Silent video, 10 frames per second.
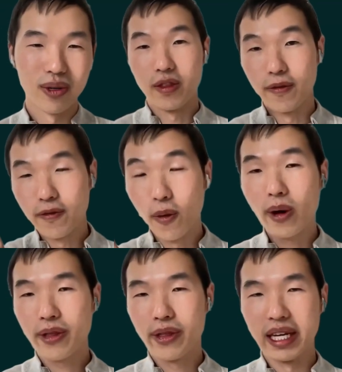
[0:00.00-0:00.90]
The
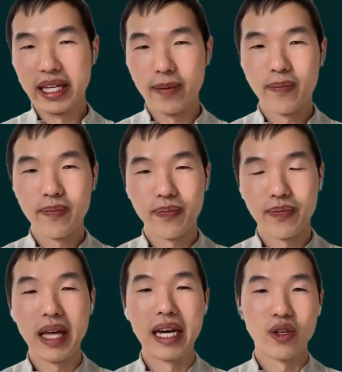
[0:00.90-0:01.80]
fourth thing
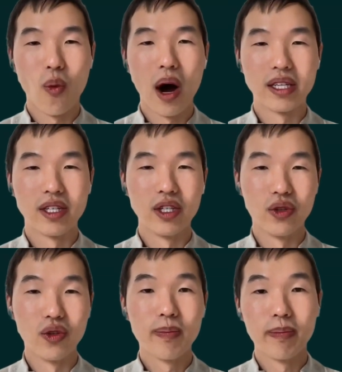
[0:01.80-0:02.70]
that you want to
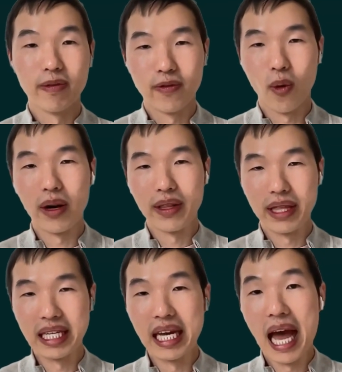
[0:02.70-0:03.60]
do before
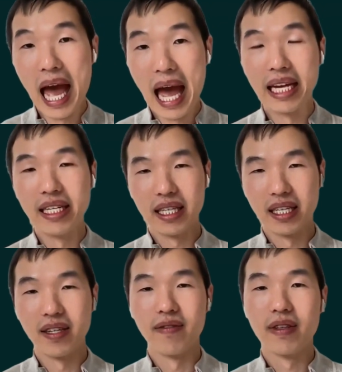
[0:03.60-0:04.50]
the end
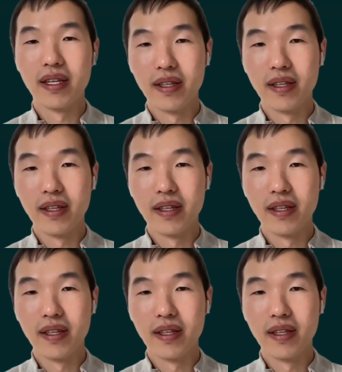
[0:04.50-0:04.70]
of